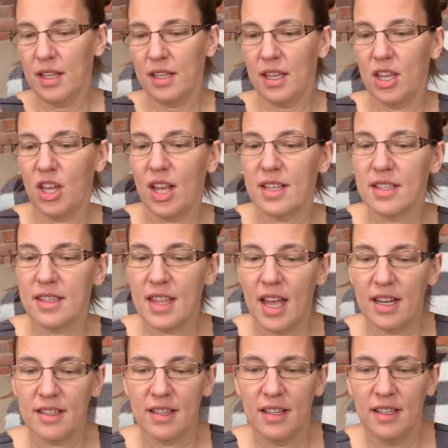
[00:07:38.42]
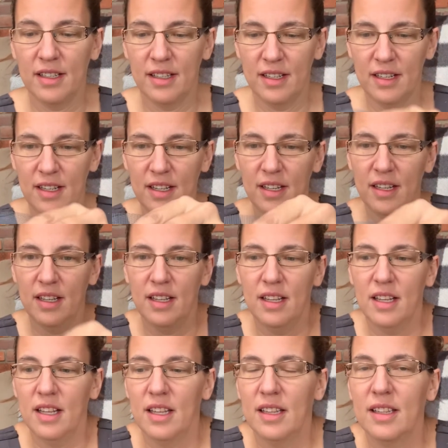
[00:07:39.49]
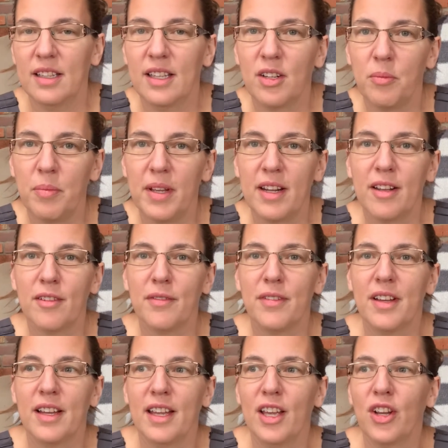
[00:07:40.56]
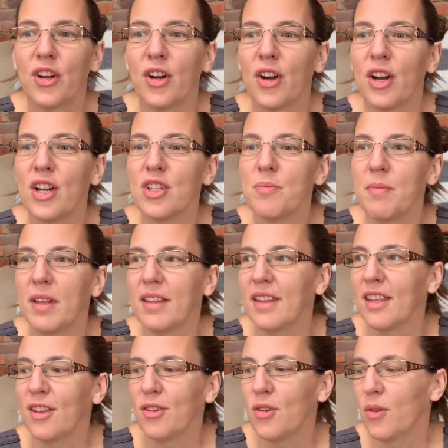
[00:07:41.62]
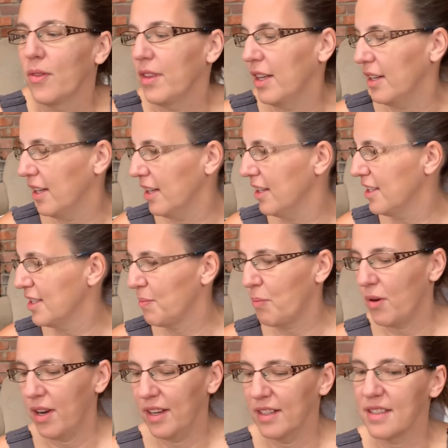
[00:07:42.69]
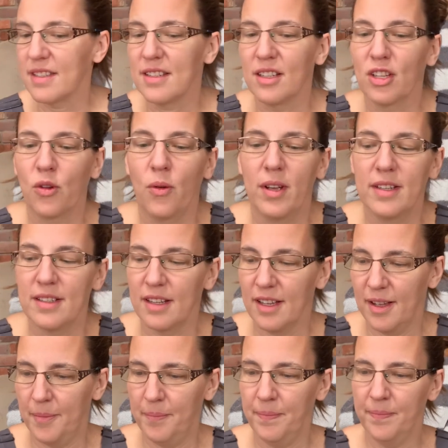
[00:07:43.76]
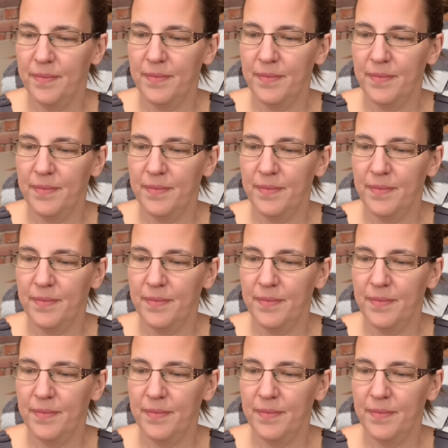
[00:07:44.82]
you get that little bit of encouragement that you know that spring is still going to come.